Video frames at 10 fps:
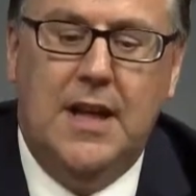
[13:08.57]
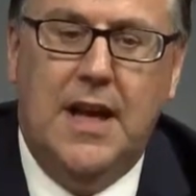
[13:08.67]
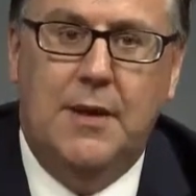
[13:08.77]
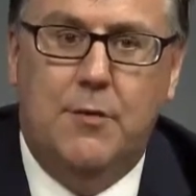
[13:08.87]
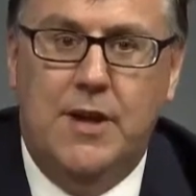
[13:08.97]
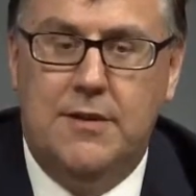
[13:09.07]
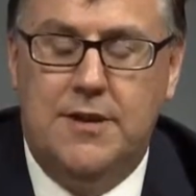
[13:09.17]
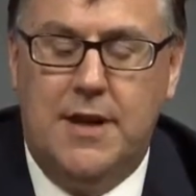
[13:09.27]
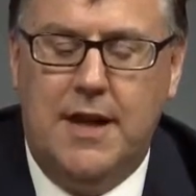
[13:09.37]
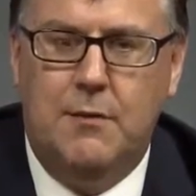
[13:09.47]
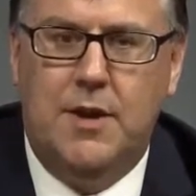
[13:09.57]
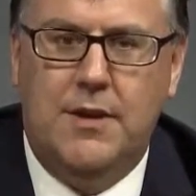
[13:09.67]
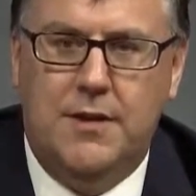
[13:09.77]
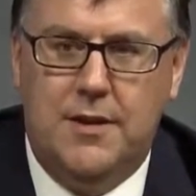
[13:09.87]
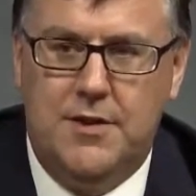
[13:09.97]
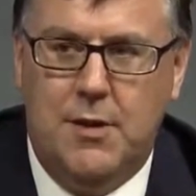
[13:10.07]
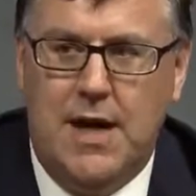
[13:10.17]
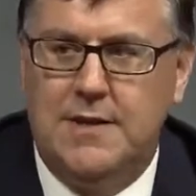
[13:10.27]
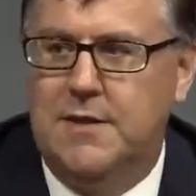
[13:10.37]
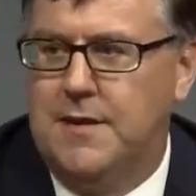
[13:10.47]
And we're here today with Joe
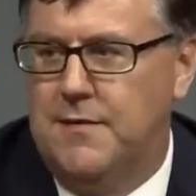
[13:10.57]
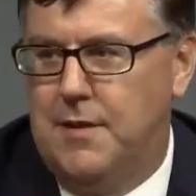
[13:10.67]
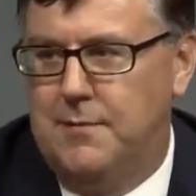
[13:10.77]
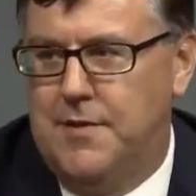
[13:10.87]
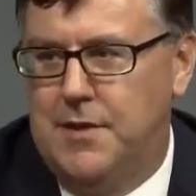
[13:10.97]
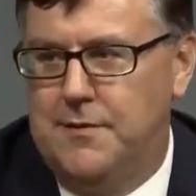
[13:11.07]
Haslag from the